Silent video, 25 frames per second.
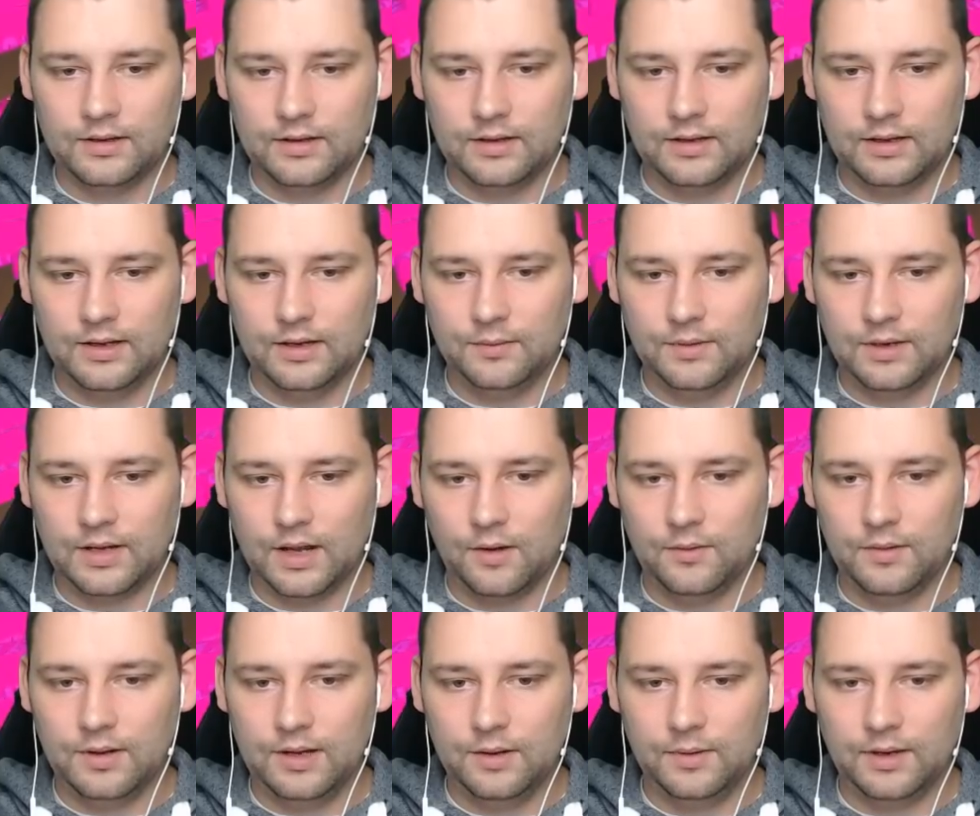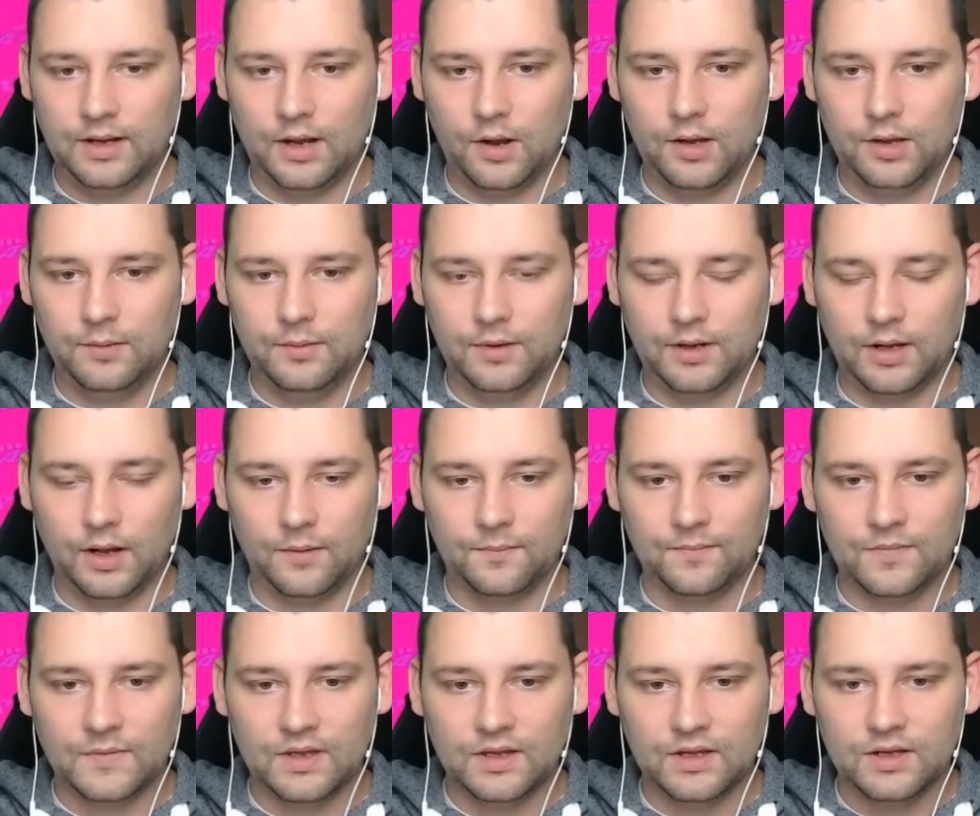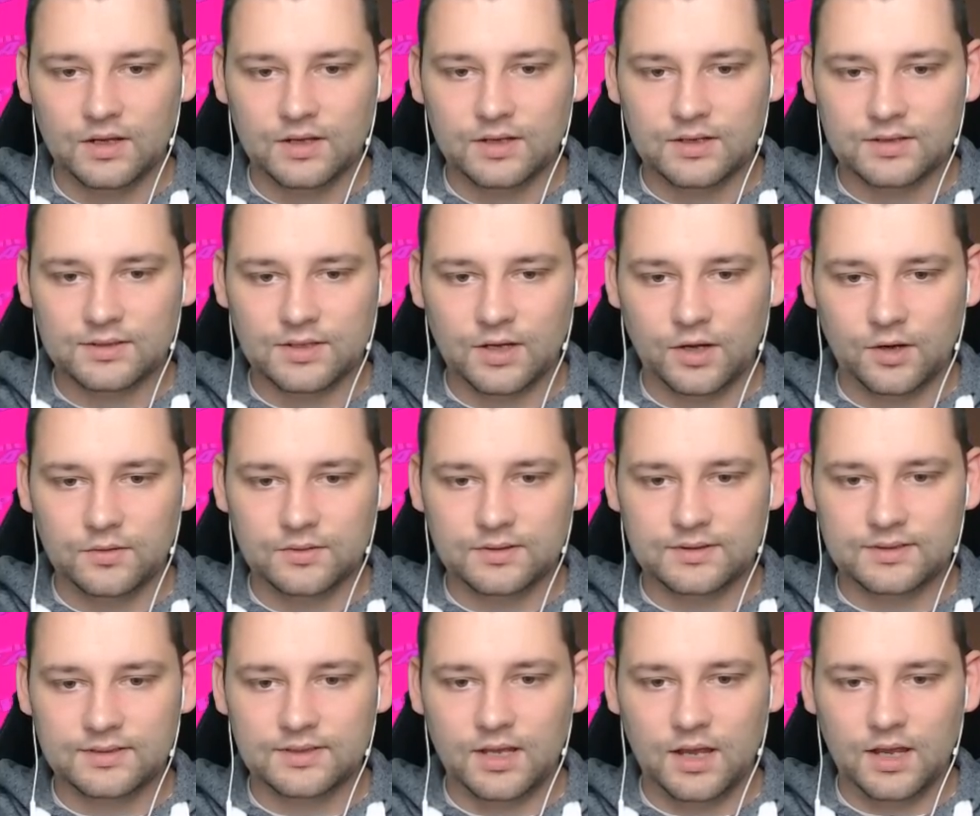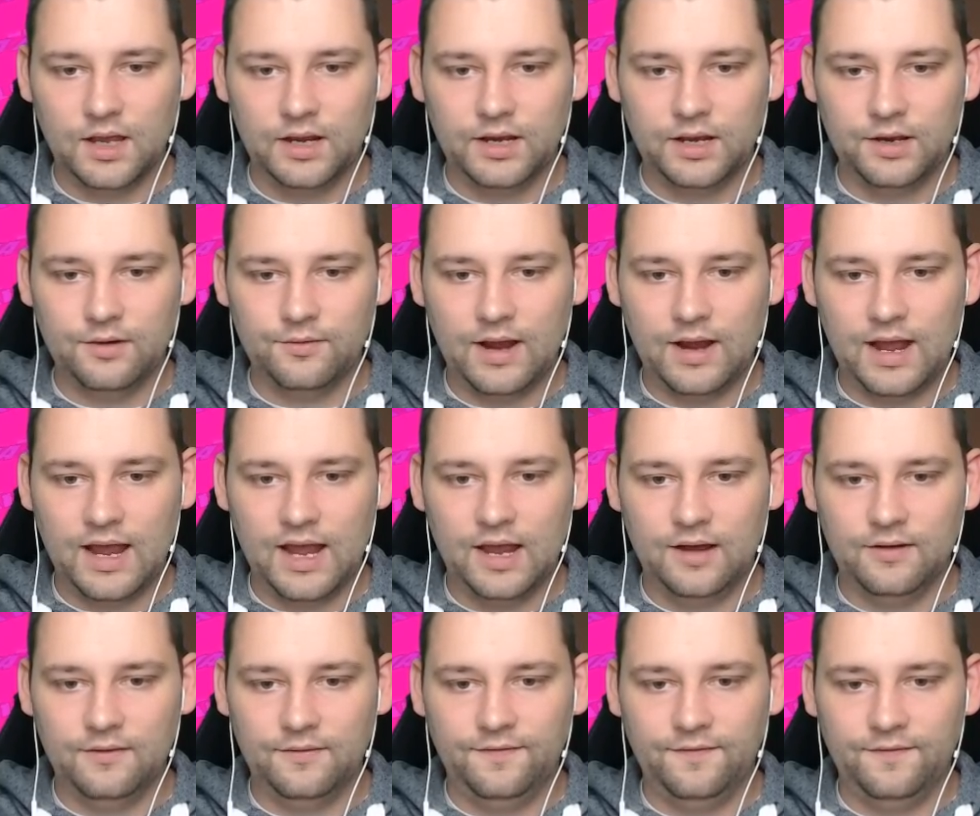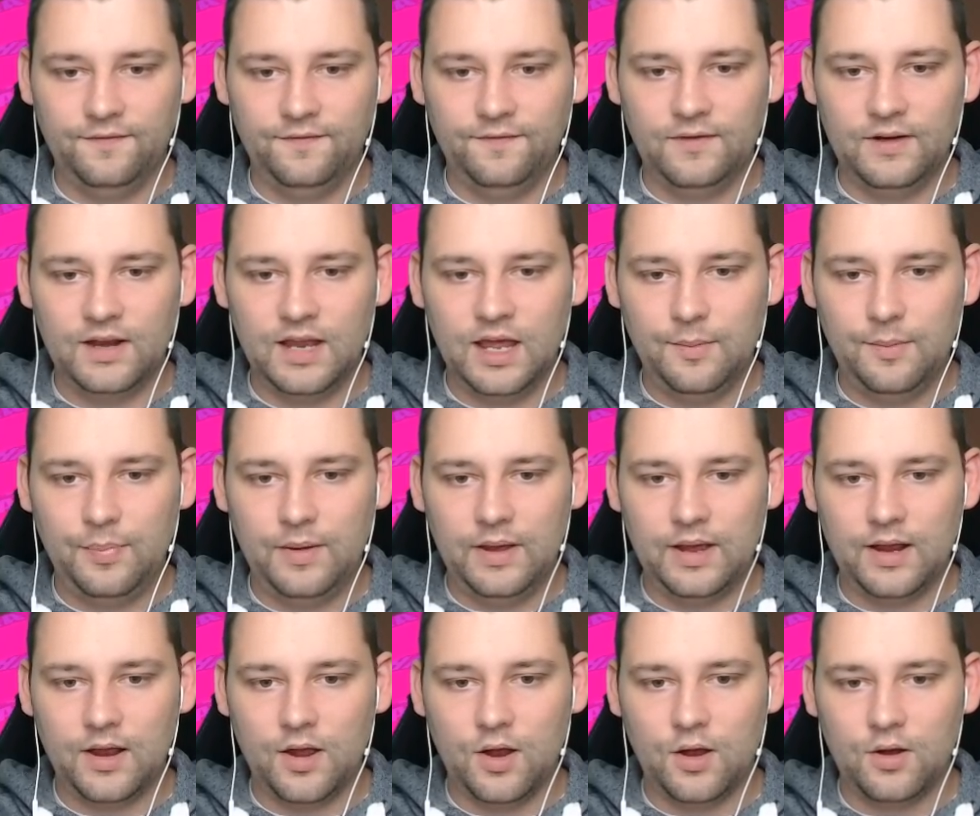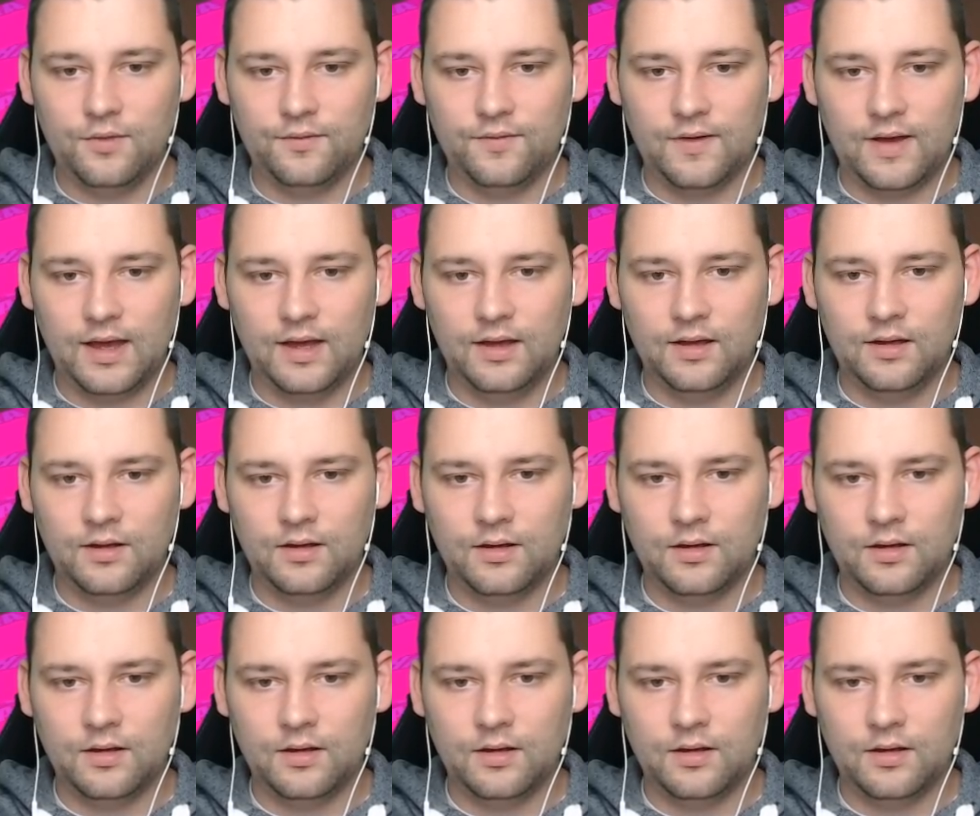here we go, here we go, here we go. So turn it round, flip it over.